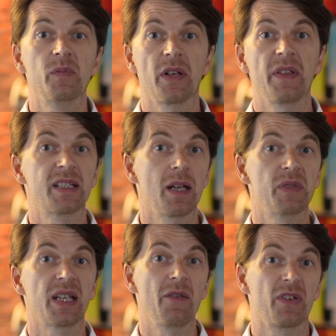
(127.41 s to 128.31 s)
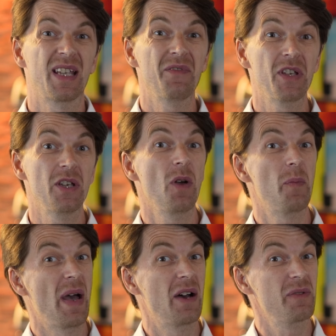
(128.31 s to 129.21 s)
so they sum together, giving you
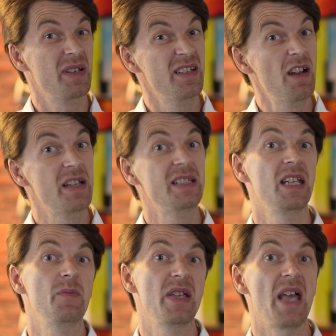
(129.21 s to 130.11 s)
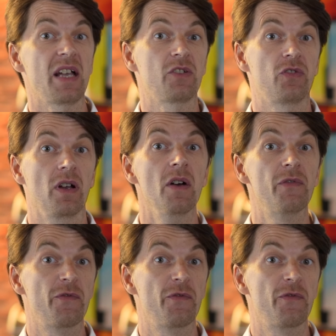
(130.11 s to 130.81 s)
about 9 dB extra for